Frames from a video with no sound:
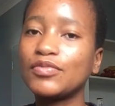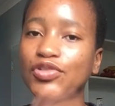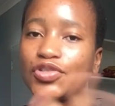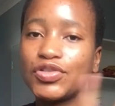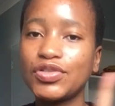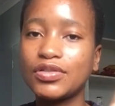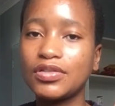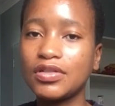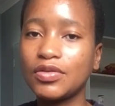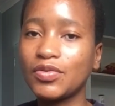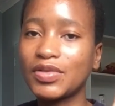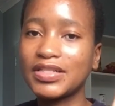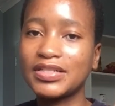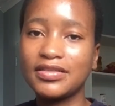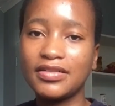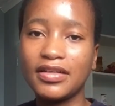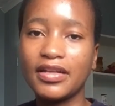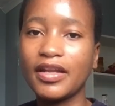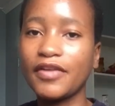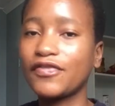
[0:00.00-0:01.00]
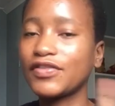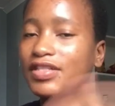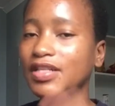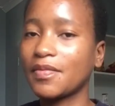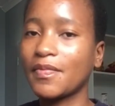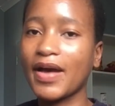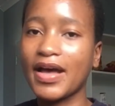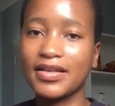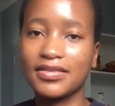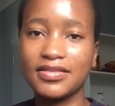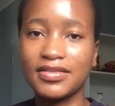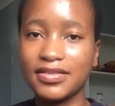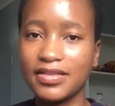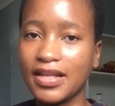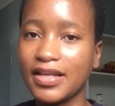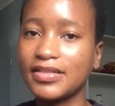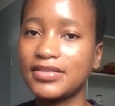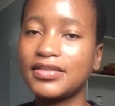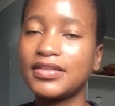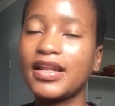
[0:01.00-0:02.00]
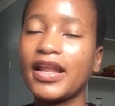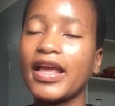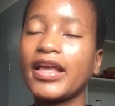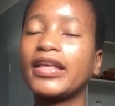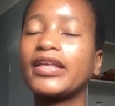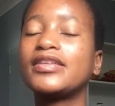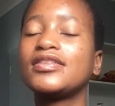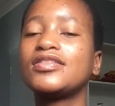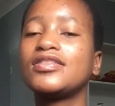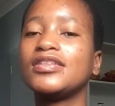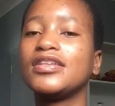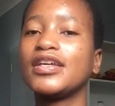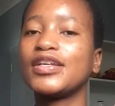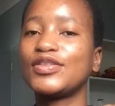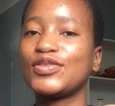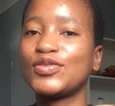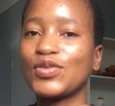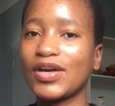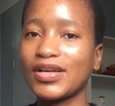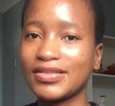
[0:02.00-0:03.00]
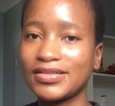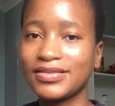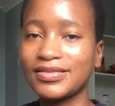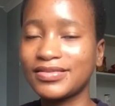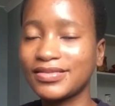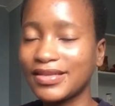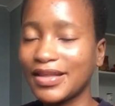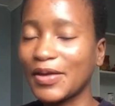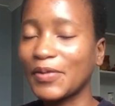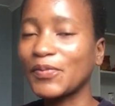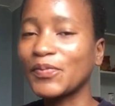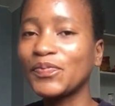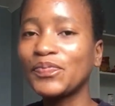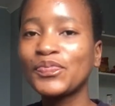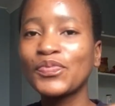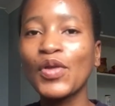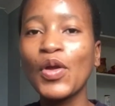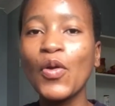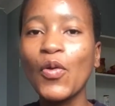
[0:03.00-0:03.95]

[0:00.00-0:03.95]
she was needed for some assistance, like she had to assist them